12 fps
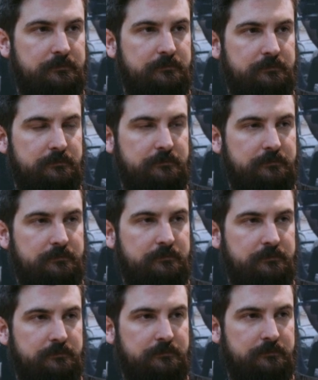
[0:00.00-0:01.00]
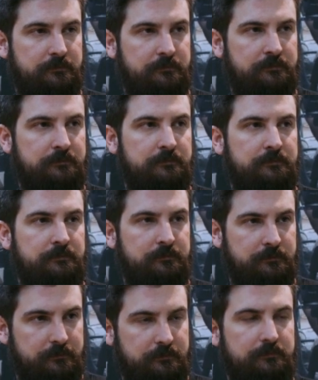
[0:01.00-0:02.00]

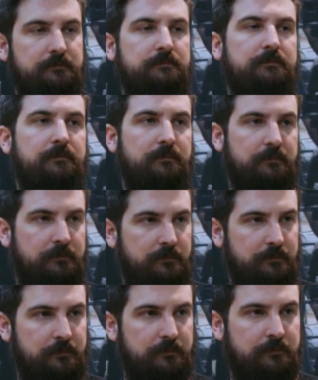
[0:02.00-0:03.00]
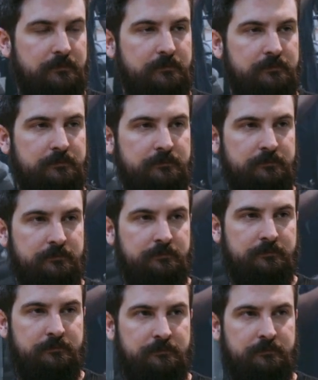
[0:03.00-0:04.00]

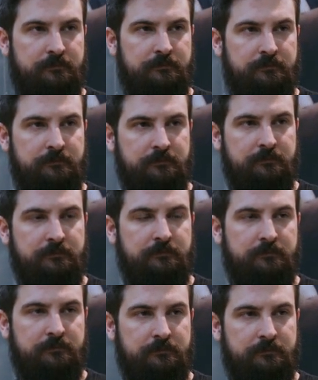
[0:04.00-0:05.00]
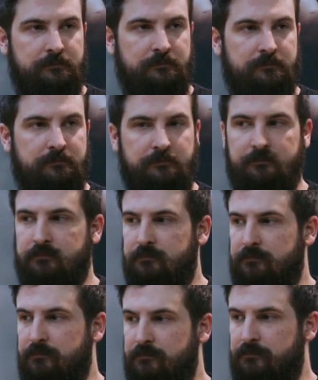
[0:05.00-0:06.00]

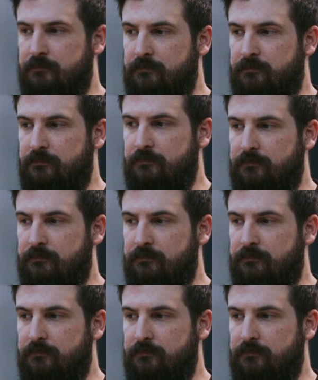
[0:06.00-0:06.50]
(silent)